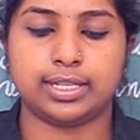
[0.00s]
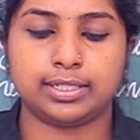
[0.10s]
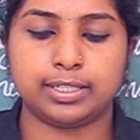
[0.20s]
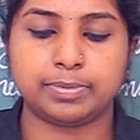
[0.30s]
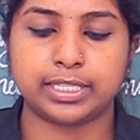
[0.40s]
the
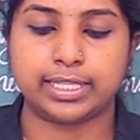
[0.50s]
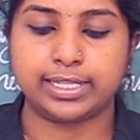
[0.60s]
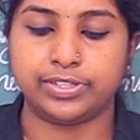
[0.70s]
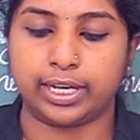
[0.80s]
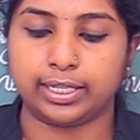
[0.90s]
herbs in the
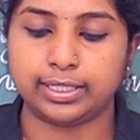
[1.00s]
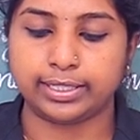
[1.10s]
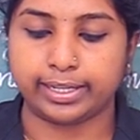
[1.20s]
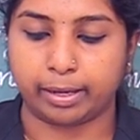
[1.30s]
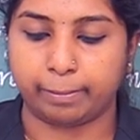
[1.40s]
jungle
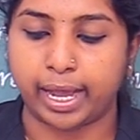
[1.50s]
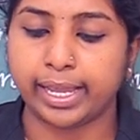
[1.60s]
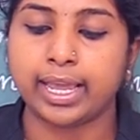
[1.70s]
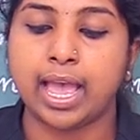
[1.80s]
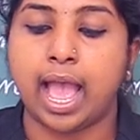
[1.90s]

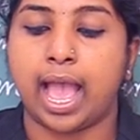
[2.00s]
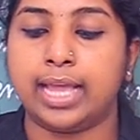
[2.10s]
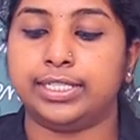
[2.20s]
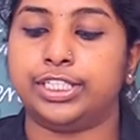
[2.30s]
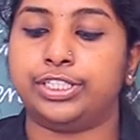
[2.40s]
nearby
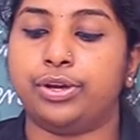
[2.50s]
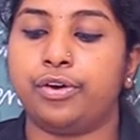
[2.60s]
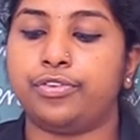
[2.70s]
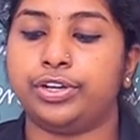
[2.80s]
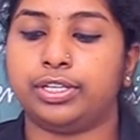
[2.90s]
and did
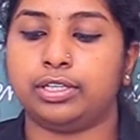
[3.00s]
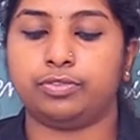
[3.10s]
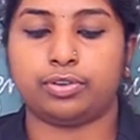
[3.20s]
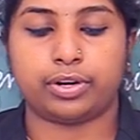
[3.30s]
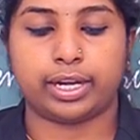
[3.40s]
not return
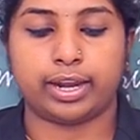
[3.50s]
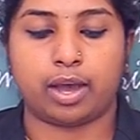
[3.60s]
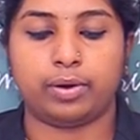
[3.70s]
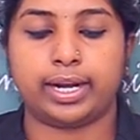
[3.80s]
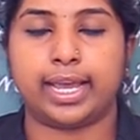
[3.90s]
for an
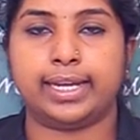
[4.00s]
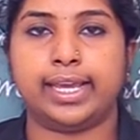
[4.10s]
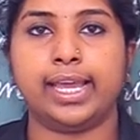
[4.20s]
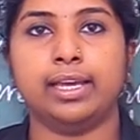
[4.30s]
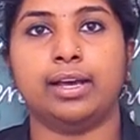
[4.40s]
hour and
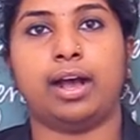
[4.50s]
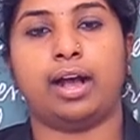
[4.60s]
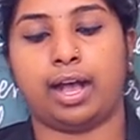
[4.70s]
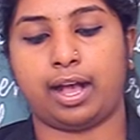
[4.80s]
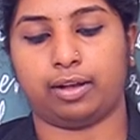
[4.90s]
a
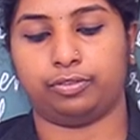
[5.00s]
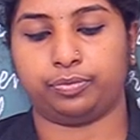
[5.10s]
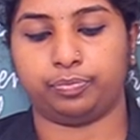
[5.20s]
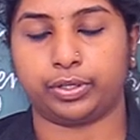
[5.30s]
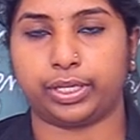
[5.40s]
half.